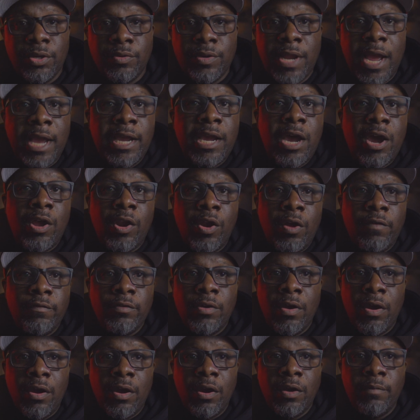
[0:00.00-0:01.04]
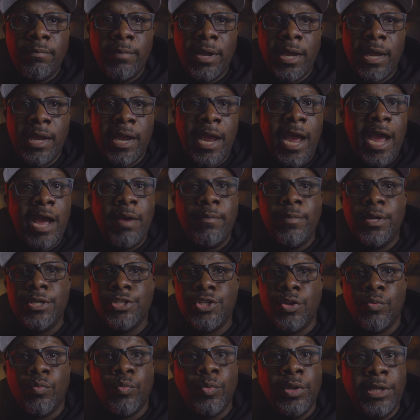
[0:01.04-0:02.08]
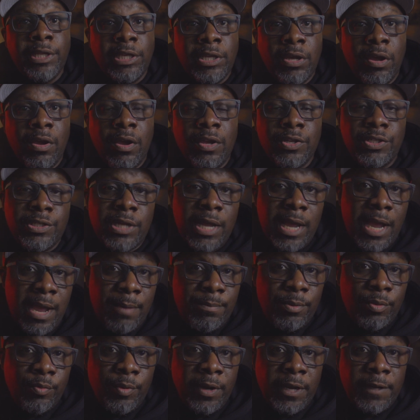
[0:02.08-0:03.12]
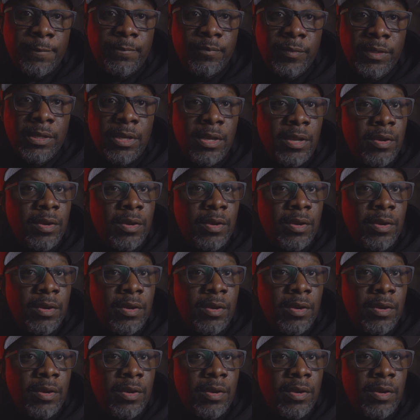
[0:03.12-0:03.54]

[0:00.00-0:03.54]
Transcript: you're not caught off guard by how much it really costs to operate.